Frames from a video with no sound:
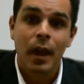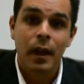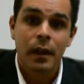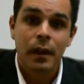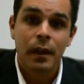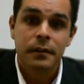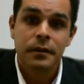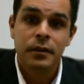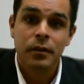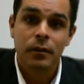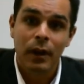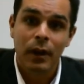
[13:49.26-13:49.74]

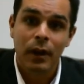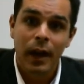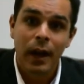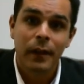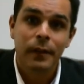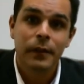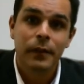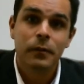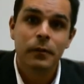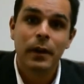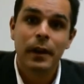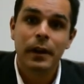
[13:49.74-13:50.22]
You know, I
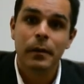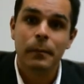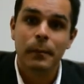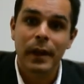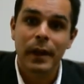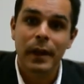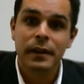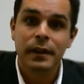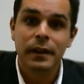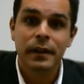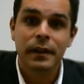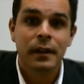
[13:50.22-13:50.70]
highly
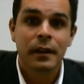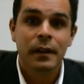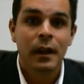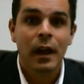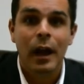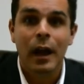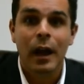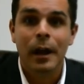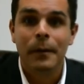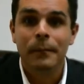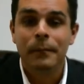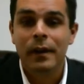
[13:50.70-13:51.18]
recommend it.
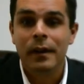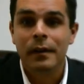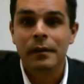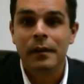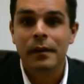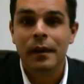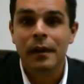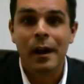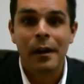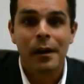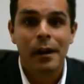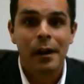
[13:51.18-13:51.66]

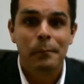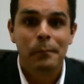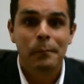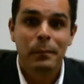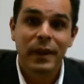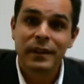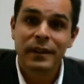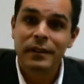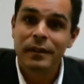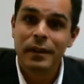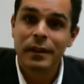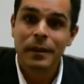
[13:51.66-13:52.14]
I
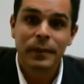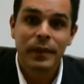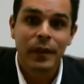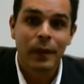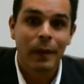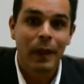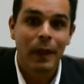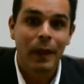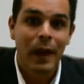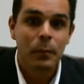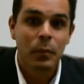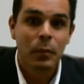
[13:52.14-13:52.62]
picked it up at the
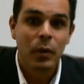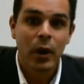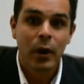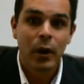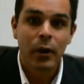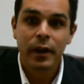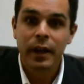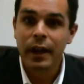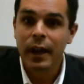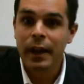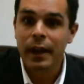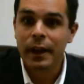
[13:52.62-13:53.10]

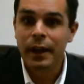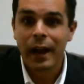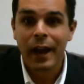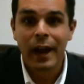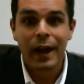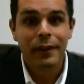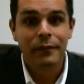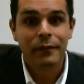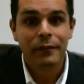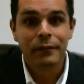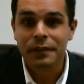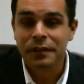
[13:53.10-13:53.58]
library, and I
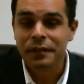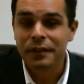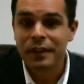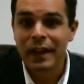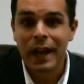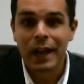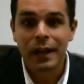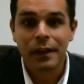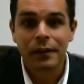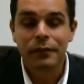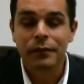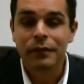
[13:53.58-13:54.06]
have a
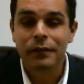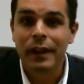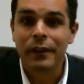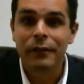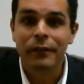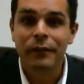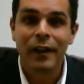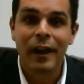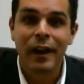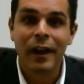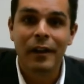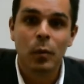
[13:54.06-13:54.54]
stack of like
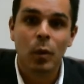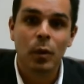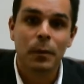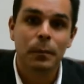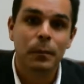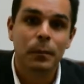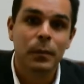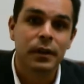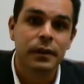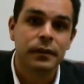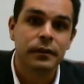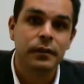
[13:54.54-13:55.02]
5 more
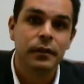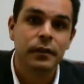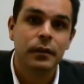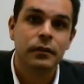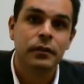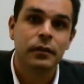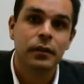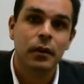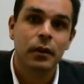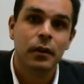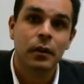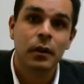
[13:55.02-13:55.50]
books.
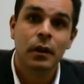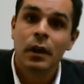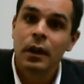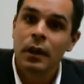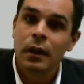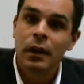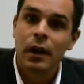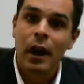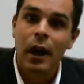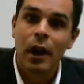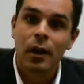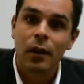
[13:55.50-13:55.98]
So
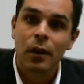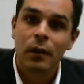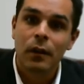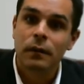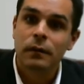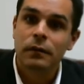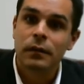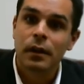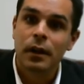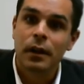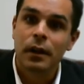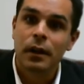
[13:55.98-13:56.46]

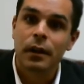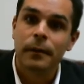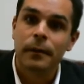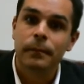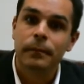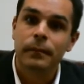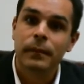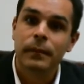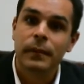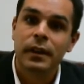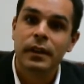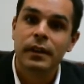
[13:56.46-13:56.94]
I'll
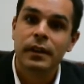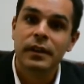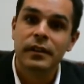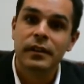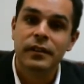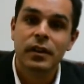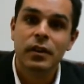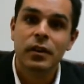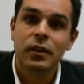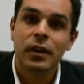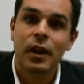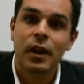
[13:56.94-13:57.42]

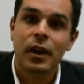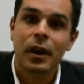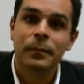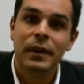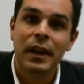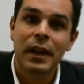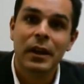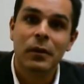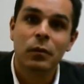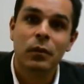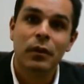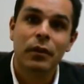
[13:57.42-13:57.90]
continue to
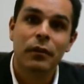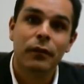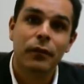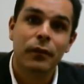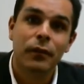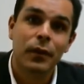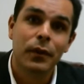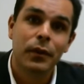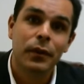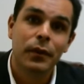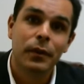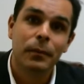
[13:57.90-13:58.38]
update with
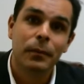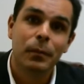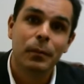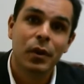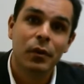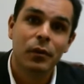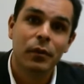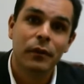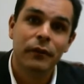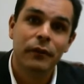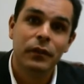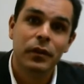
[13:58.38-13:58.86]
further book
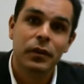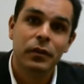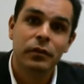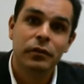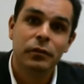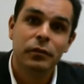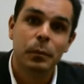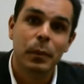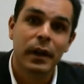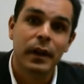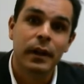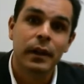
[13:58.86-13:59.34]
reviews,
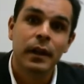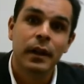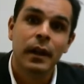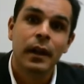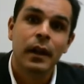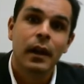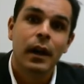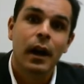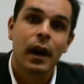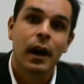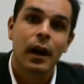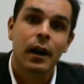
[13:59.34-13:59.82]
but
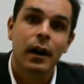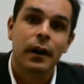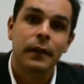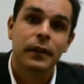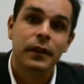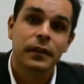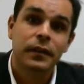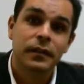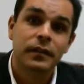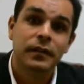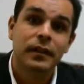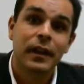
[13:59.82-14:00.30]

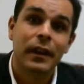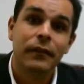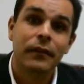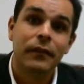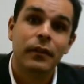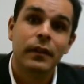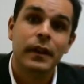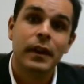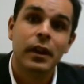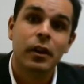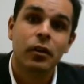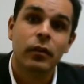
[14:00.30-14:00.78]
this is
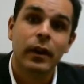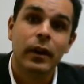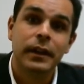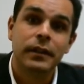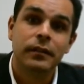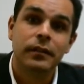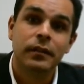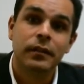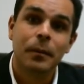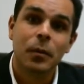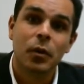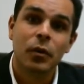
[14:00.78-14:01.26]
definitely a great
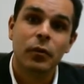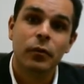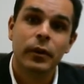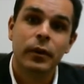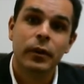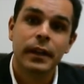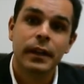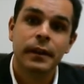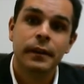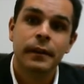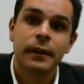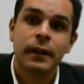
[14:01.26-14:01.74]
summer
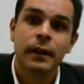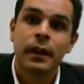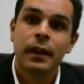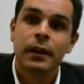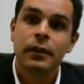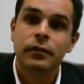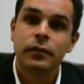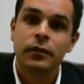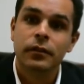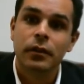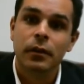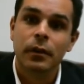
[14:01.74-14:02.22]
read.
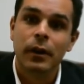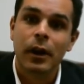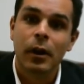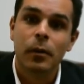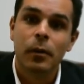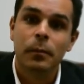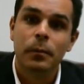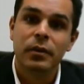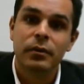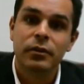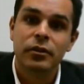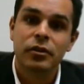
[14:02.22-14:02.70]
So I
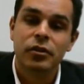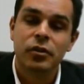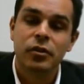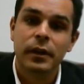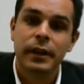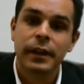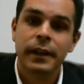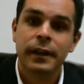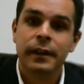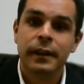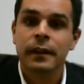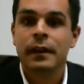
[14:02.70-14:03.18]
hope you enjoy
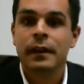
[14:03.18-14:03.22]
it.